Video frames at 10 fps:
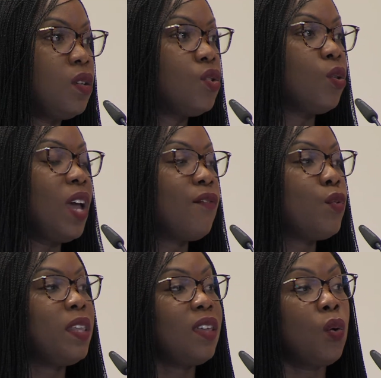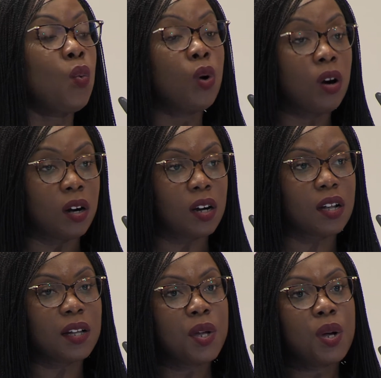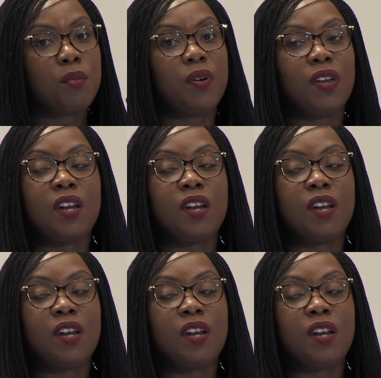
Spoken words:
So you have women that work, but